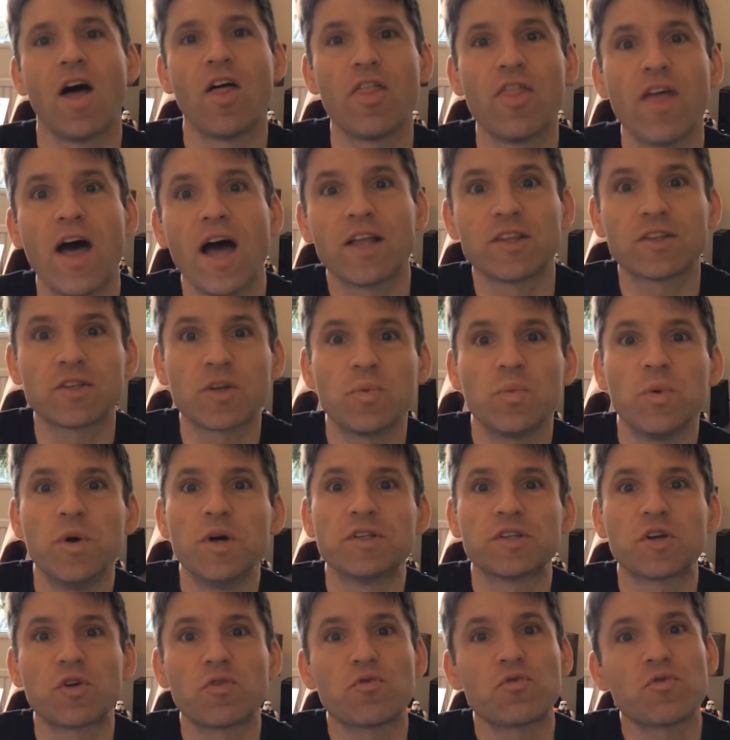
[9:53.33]
That
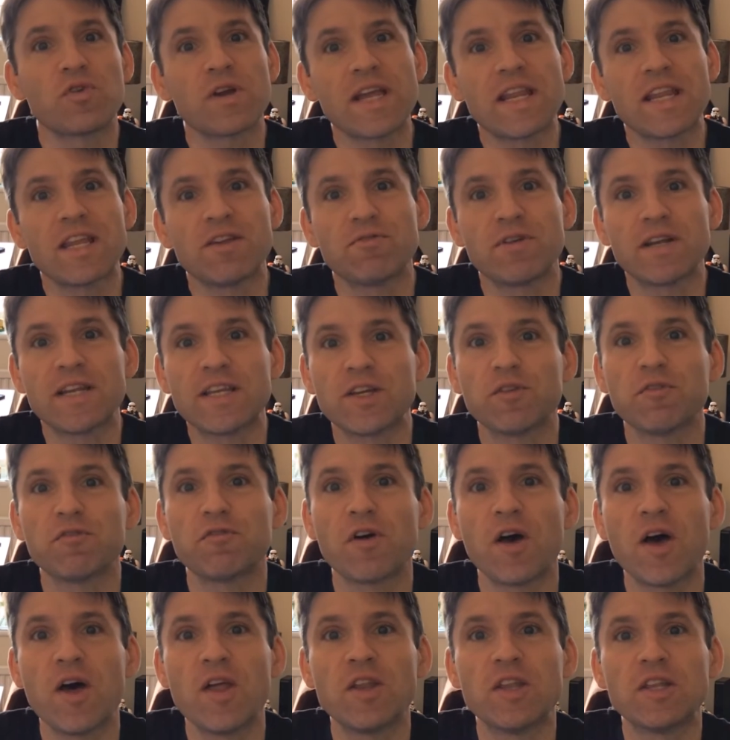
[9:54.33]
was really, really good
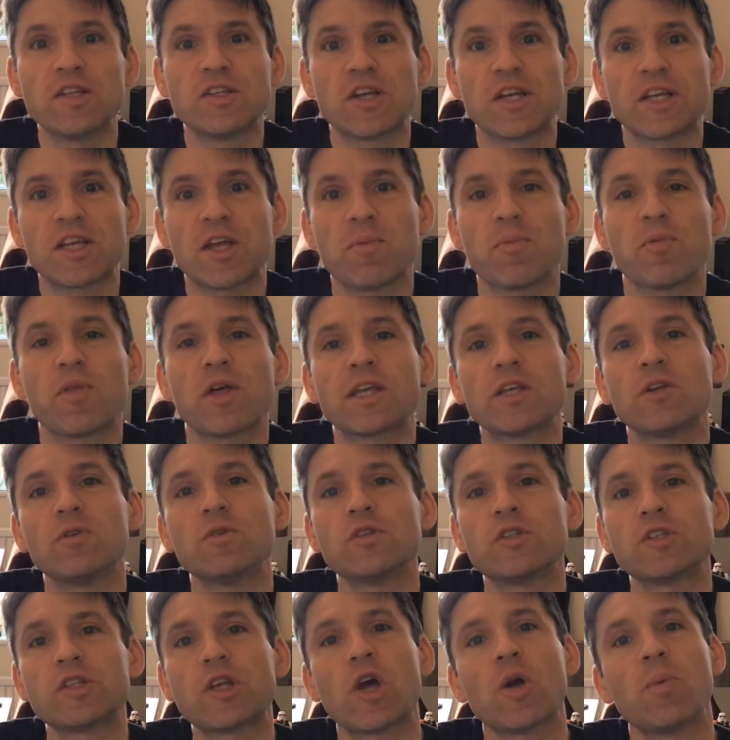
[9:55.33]
fun. Jacob, thank you
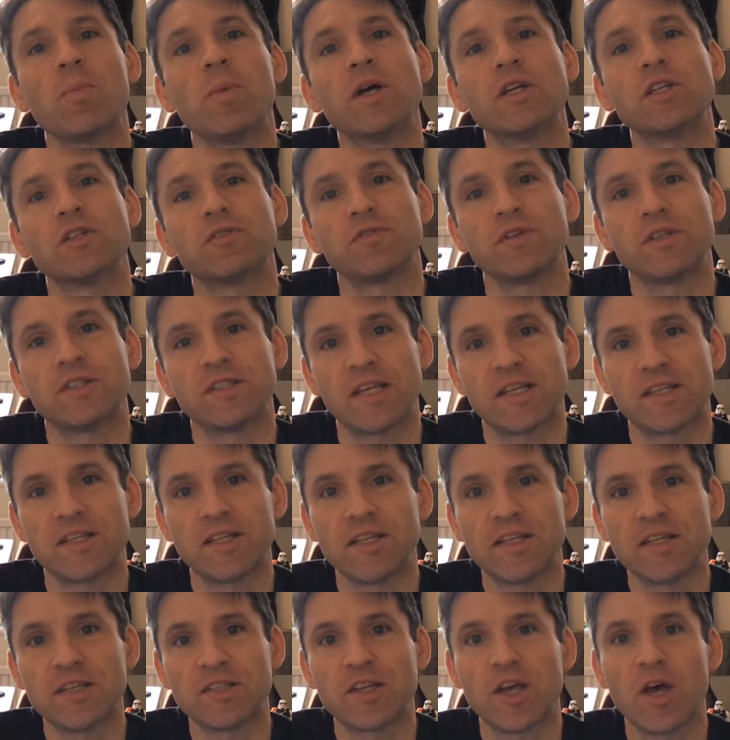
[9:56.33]
so much for
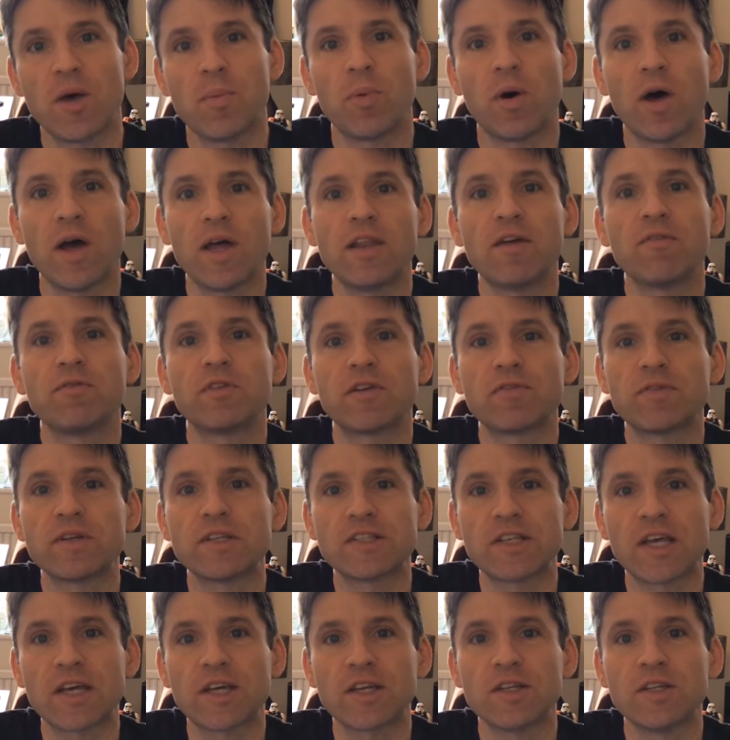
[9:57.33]
setting this up. I loved every
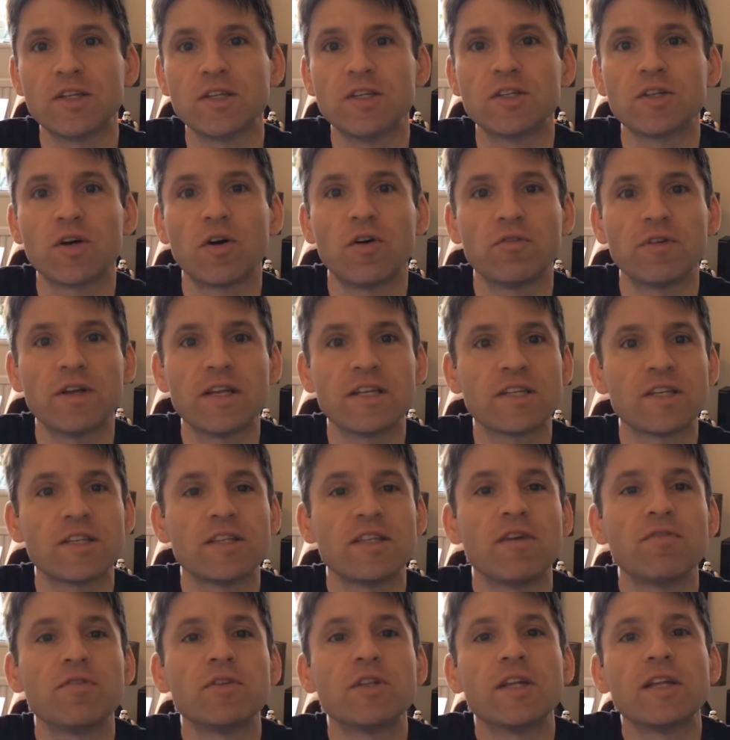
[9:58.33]
second of it.
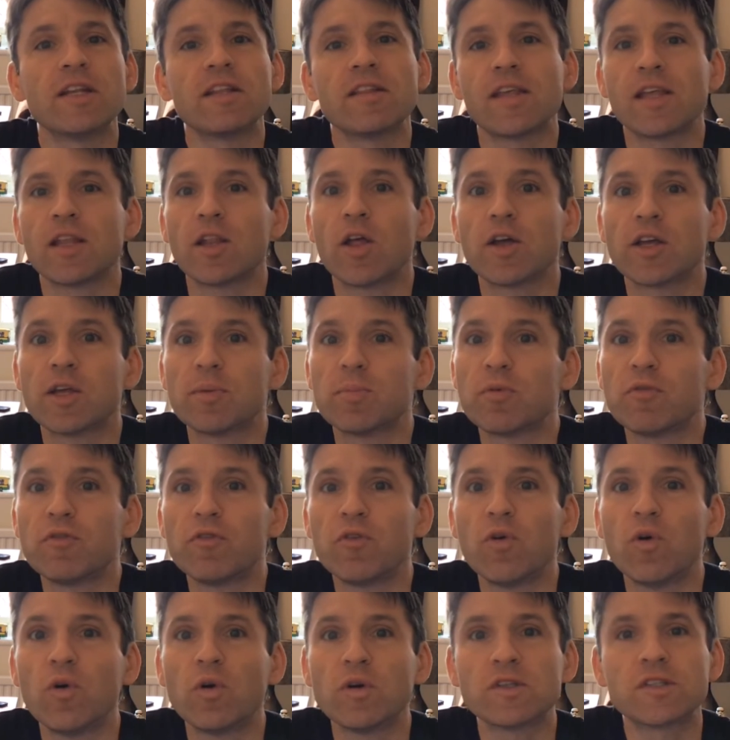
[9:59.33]
Never done anything like it
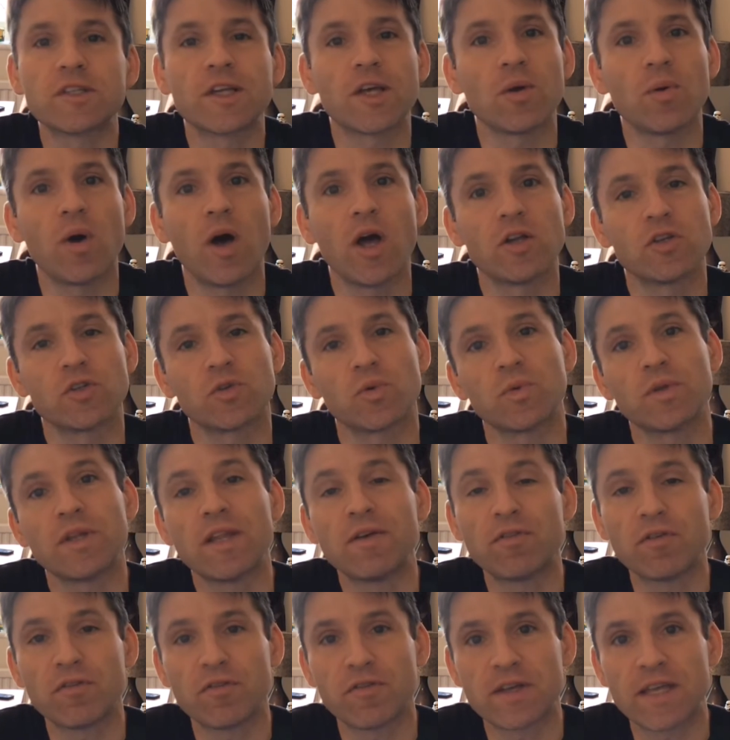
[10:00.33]
before, so I shall
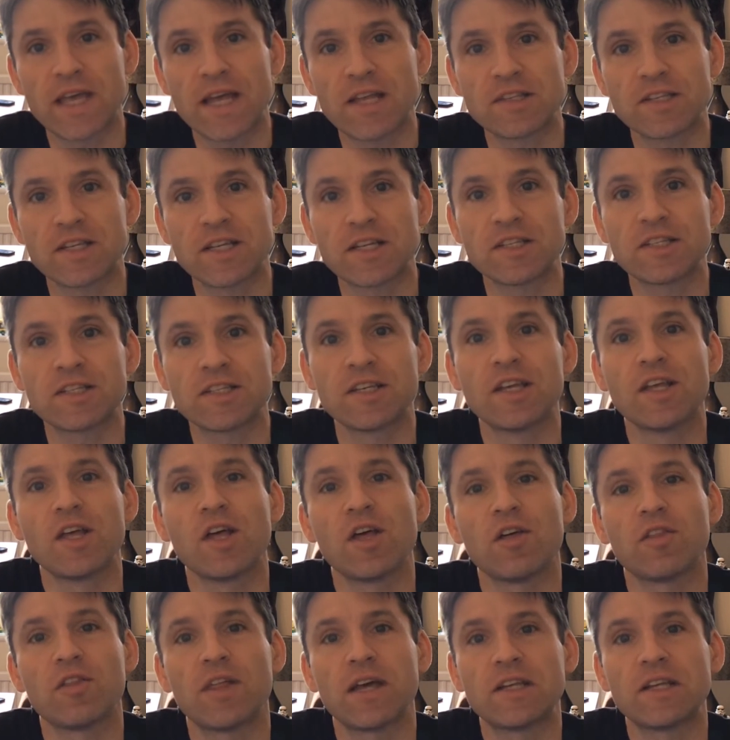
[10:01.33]
never forget it.
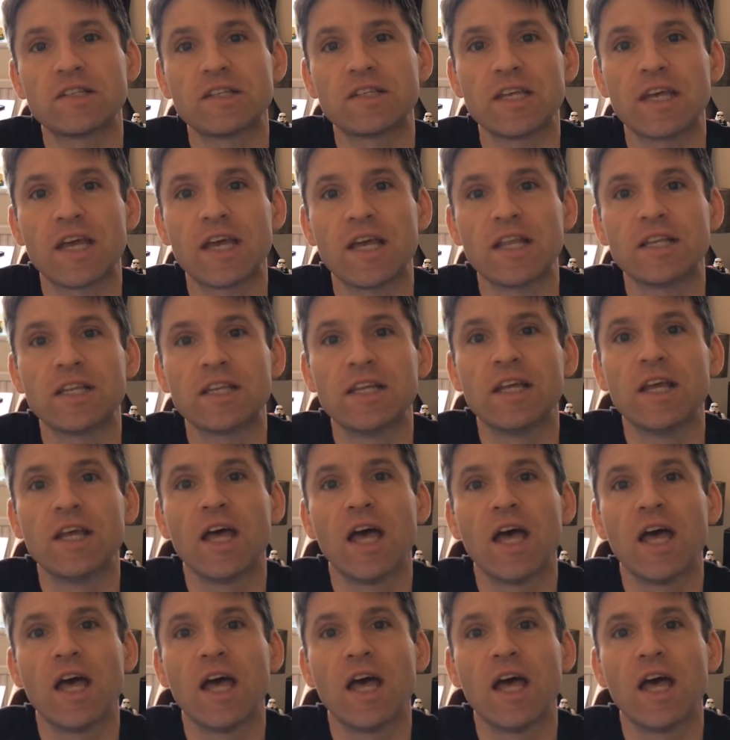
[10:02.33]
Thanks again.